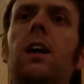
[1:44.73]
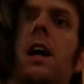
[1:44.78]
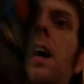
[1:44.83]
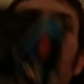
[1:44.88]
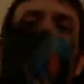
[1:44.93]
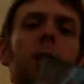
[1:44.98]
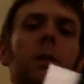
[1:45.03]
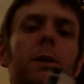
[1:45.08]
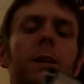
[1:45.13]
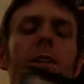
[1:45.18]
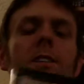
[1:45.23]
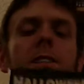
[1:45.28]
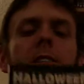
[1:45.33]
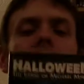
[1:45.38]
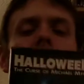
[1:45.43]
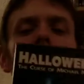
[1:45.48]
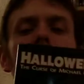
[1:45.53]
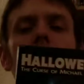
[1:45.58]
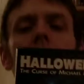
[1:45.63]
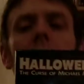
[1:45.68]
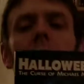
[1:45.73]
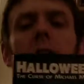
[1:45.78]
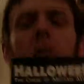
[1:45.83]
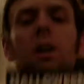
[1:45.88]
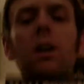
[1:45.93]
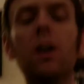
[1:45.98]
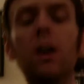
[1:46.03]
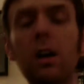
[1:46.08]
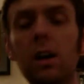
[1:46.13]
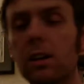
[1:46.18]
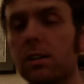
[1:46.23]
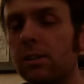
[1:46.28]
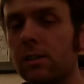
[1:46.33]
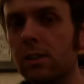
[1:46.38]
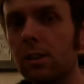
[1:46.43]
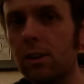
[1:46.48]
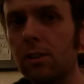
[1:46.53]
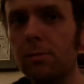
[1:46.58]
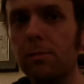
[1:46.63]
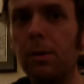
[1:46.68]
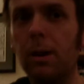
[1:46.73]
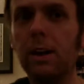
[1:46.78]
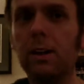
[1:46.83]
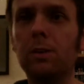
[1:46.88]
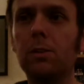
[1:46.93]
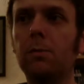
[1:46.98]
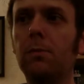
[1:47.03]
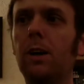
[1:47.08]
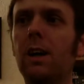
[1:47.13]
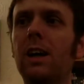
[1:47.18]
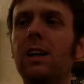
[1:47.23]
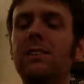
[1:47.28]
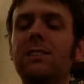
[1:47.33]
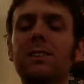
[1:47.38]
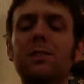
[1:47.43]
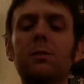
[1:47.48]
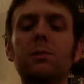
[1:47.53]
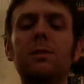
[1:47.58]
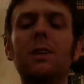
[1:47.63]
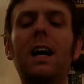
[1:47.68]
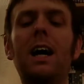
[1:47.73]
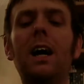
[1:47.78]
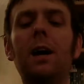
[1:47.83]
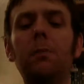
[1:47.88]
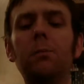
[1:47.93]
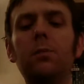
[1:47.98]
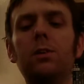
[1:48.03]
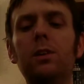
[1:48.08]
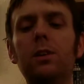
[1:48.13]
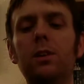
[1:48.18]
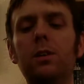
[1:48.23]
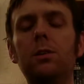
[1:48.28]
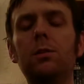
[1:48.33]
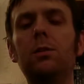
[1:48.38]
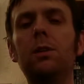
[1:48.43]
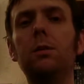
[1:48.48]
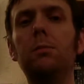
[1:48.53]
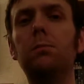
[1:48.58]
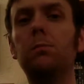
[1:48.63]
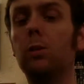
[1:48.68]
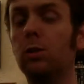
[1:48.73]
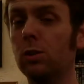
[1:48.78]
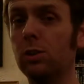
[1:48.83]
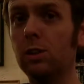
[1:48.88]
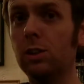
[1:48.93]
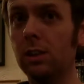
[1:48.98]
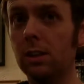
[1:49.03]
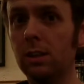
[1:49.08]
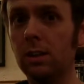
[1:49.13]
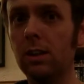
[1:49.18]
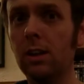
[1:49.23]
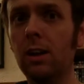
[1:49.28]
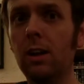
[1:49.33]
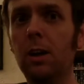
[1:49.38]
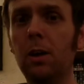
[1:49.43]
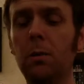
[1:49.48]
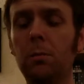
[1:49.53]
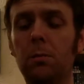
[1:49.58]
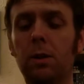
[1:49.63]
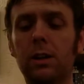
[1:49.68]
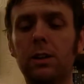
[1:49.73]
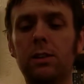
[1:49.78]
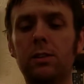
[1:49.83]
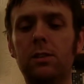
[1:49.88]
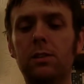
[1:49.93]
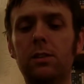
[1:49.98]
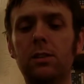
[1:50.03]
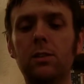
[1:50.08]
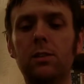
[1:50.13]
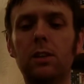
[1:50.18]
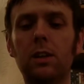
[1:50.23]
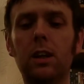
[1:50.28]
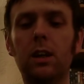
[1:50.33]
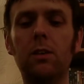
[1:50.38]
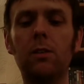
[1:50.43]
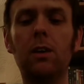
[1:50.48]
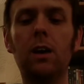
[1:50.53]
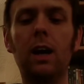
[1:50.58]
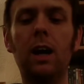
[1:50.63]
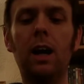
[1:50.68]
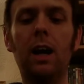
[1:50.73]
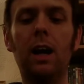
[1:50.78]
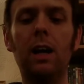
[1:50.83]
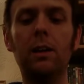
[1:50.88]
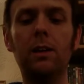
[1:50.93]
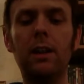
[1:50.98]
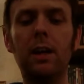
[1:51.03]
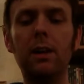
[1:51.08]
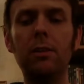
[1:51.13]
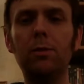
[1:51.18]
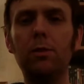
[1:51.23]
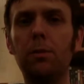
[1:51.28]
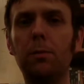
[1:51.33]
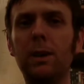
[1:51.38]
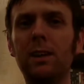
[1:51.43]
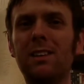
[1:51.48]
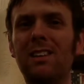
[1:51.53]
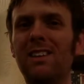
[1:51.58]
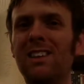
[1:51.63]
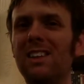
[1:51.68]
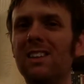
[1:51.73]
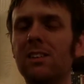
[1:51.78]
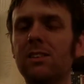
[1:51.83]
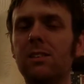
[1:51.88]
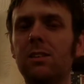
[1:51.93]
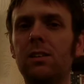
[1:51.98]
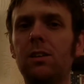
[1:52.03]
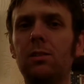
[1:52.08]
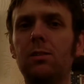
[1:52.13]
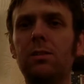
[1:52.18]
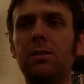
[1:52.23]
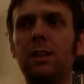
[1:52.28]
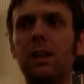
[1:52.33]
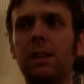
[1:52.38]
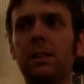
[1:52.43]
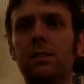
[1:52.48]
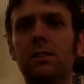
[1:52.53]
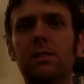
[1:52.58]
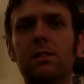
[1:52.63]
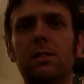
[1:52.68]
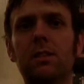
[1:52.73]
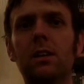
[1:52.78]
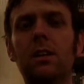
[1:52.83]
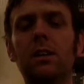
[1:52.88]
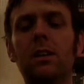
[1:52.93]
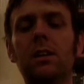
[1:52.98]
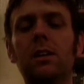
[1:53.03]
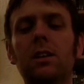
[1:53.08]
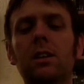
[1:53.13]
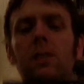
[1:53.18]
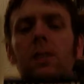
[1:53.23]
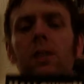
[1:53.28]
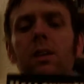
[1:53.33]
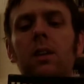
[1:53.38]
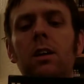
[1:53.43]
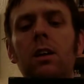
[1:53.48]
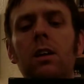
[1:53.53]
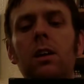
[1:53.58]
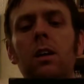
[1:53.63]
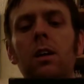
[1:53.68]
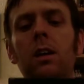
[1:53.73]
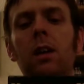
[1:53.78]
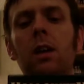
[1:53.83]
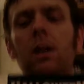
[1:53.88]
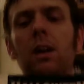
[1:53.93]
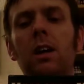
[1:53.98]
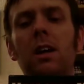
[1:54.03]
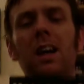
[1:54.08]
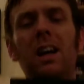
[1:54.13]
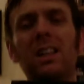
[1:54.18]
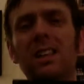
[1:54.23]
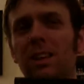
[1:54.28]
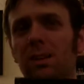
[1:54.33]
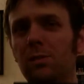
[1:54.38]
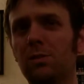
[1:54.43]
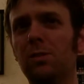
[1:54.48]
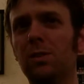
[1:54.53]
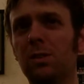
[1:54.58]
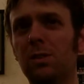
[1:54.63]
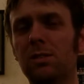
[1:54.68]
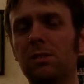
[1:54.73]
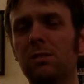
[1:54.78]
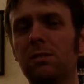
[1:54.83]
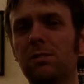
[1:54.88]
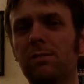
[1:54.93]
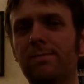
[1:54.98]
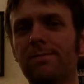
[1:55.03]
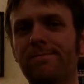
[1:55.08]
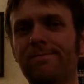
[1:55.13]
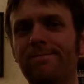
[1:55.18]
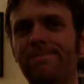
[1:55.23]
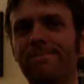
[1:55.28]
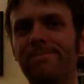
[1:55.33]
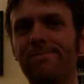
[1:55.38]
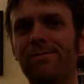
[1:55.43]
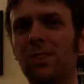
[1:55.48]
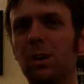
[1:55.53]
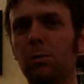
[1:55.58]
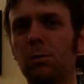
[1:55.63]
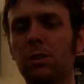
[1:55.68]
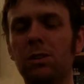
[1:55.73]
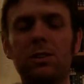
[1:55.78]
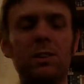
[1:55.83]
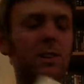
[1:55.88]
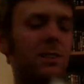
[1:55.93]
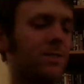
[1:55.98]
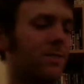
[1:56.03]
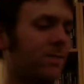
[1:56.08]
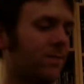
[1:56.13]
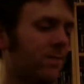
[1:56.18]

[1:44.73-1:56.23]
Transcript: Halloween 6, The Curse of Michael Myers. This was absolutely butchered by the studio and therefore makes little to no sense. And therefore, don't watch it.